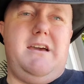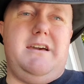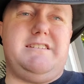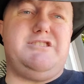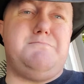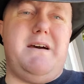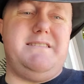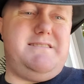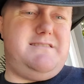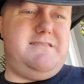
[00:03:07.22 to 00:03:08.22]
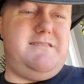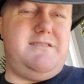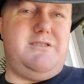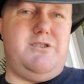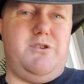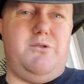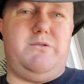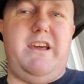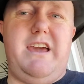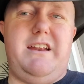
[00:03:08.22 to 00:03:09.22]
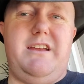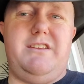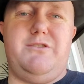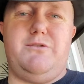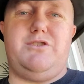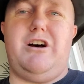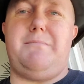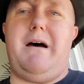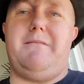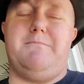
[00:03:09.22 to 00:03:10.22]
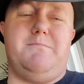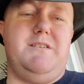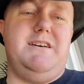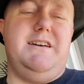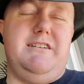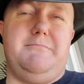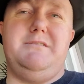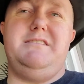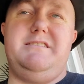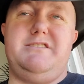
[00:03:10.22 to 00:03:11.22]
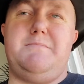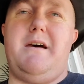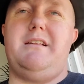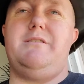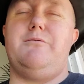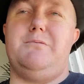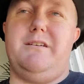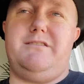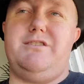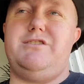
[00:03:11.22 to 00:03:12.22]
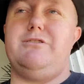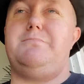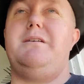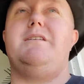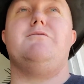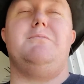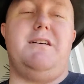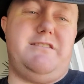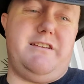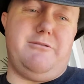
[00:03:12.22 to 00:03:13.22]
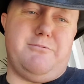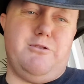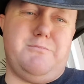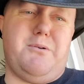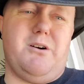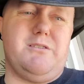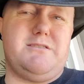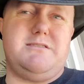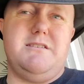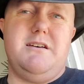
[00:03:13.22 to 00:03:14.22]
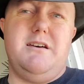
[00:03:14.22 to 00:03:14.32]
expense to take it into a shop, have them completely dismantle it, replace the shear pin, replace any of the broken parts,